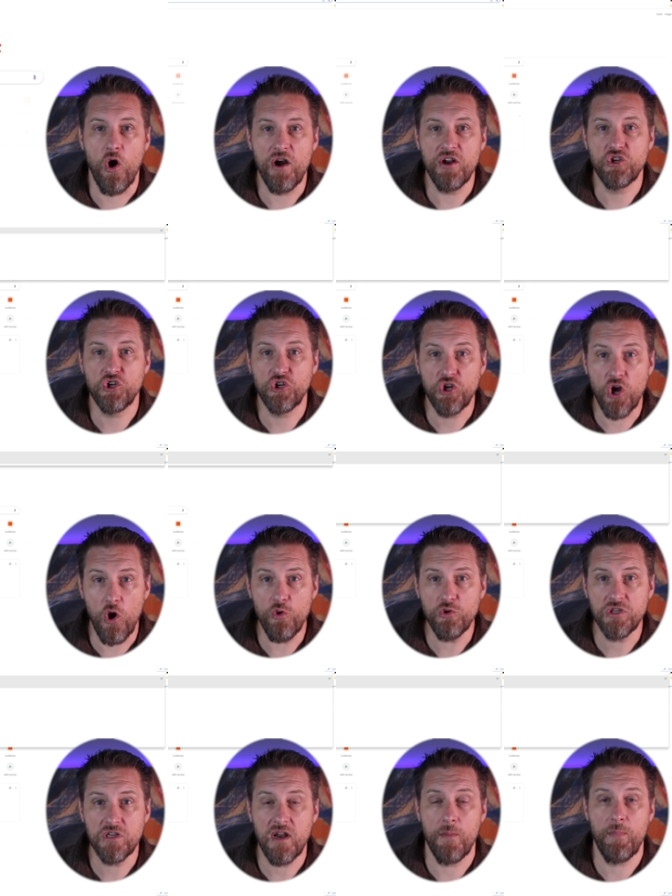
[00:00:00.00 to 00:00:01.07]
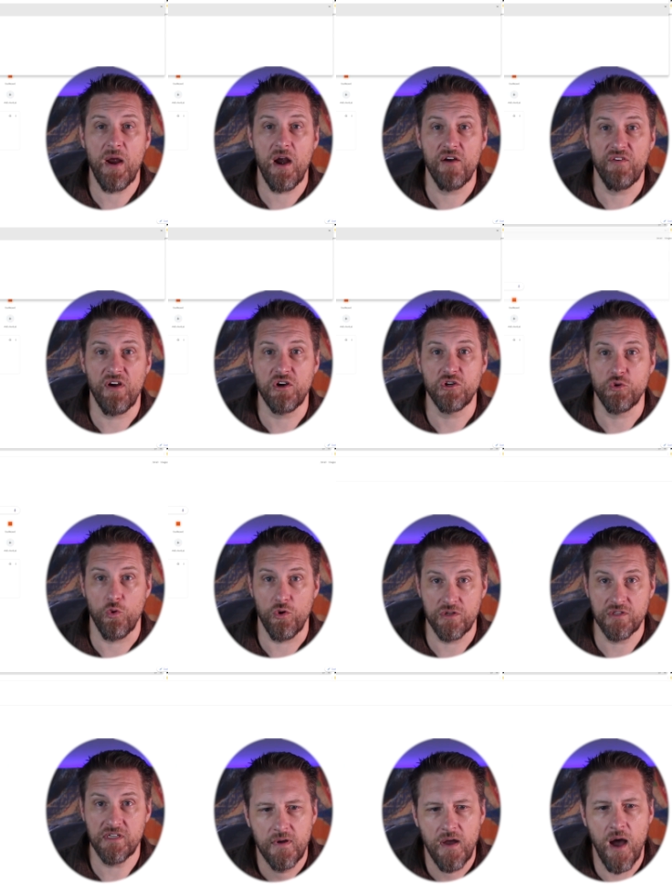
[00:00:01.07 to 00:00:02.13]
already chosen a pair of Air
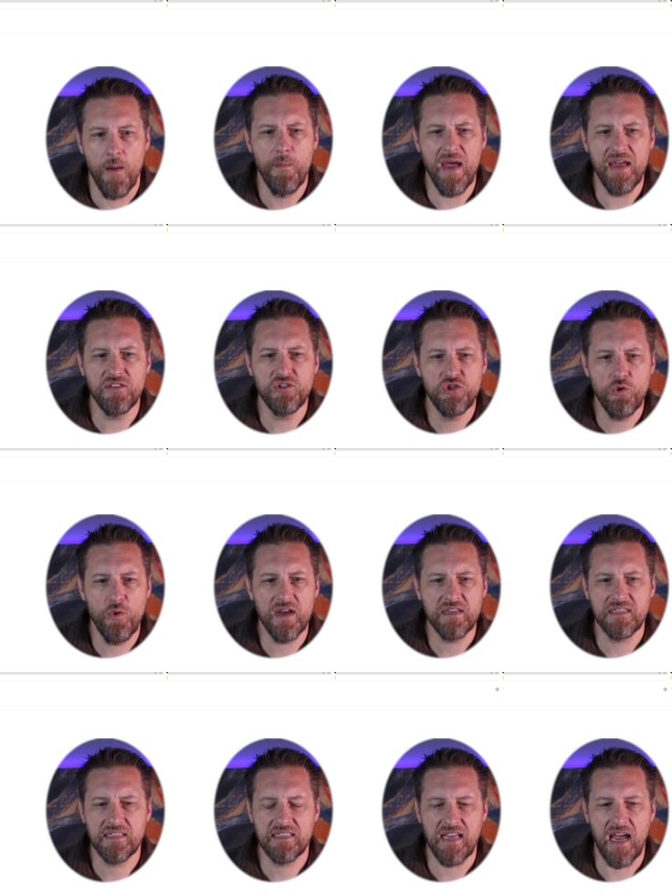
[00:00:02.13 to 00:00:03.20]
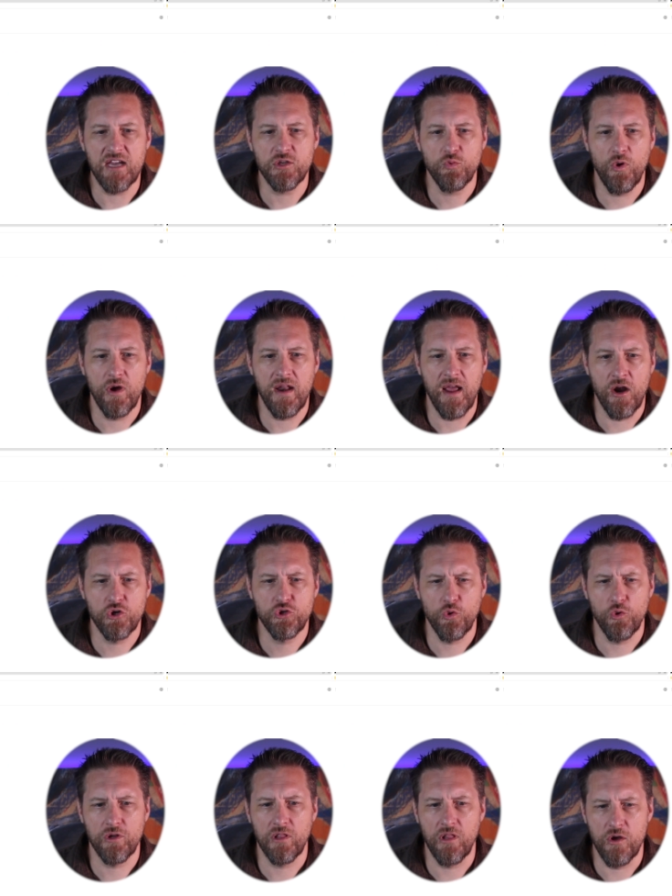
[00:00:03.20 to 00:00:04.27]
Jordans, a men's US size 1 Air
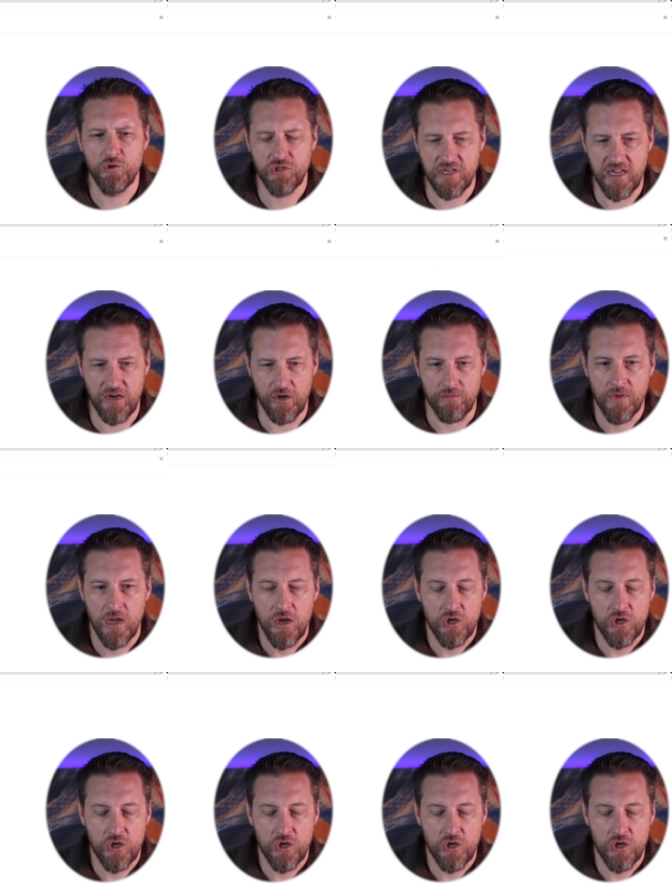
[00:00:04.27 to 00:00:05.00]
Jordan low sneaker.